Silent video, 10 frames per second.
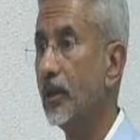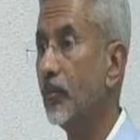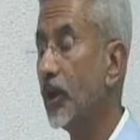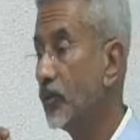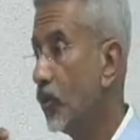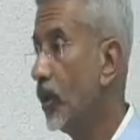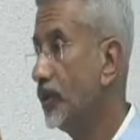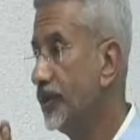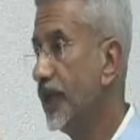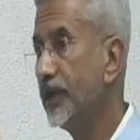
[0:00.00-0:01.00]
But what
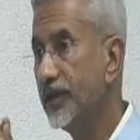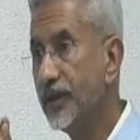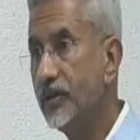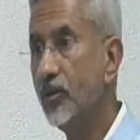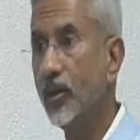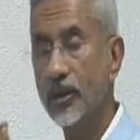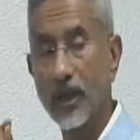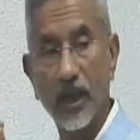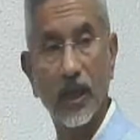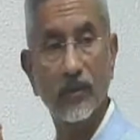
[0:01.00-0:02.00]
they did not
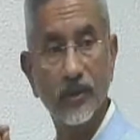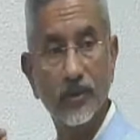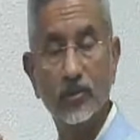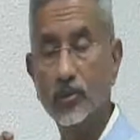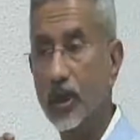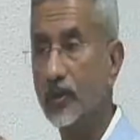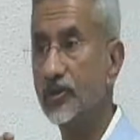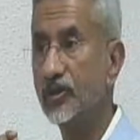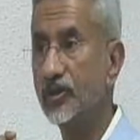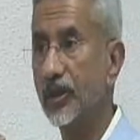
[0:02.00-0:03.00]
have in
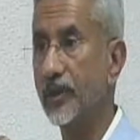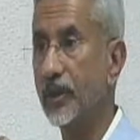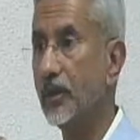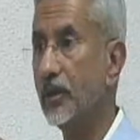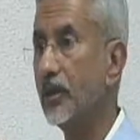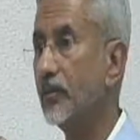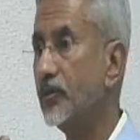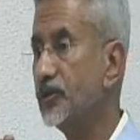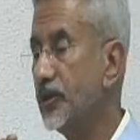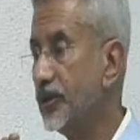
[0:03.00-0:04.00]
2007
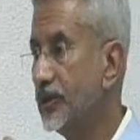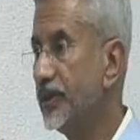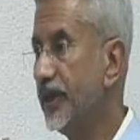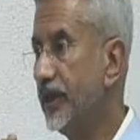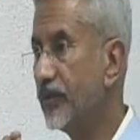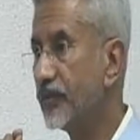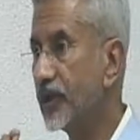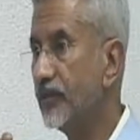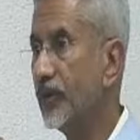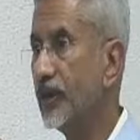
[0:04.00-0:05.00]
was the degree of
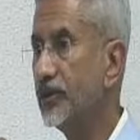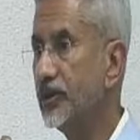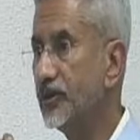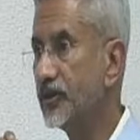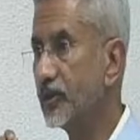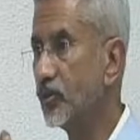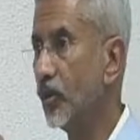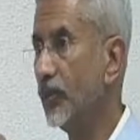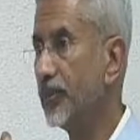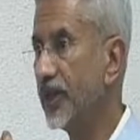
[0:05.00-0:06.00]
convergence and
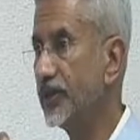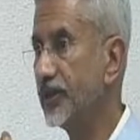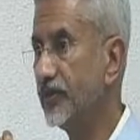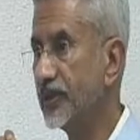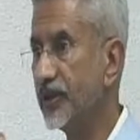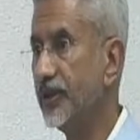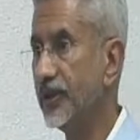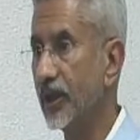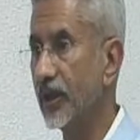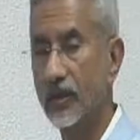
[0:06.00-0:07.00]
cooperation with
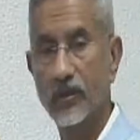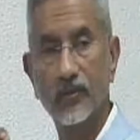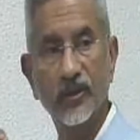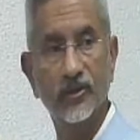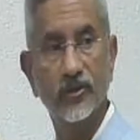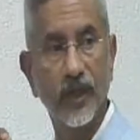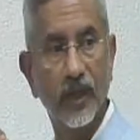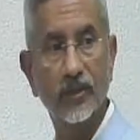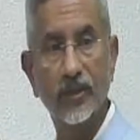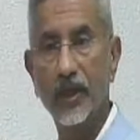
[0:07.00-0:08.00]
India, which they
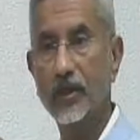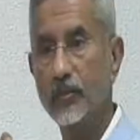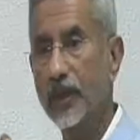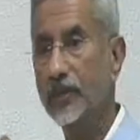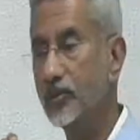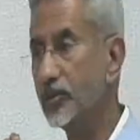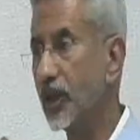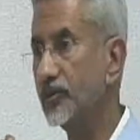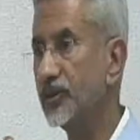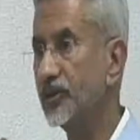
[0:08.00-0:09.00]
attained by
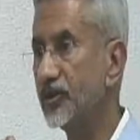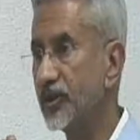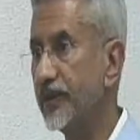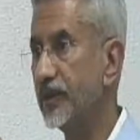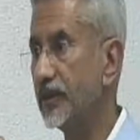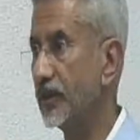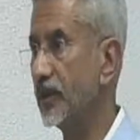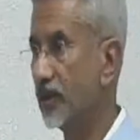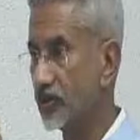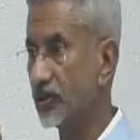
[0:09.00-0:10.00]
2017.
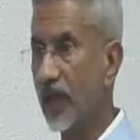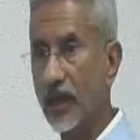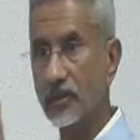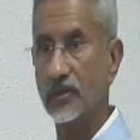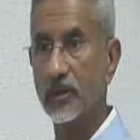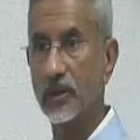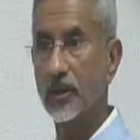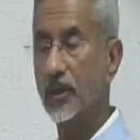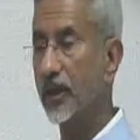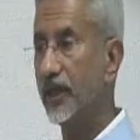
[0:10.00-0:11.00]
So that,
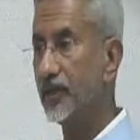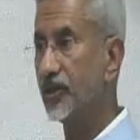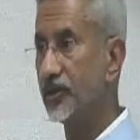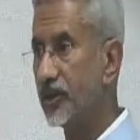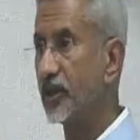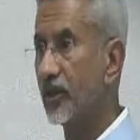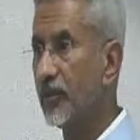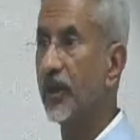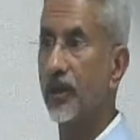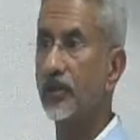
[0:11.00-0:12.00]
ladies and
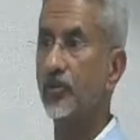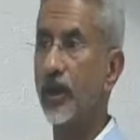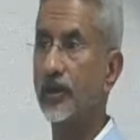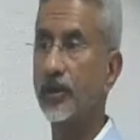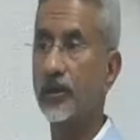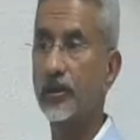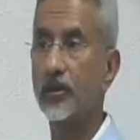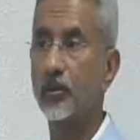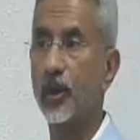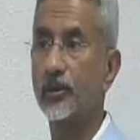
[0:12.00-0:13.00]
gentlemen, is my
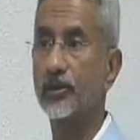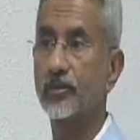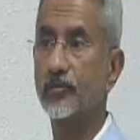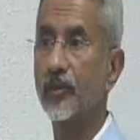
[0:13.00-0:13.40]
critical point.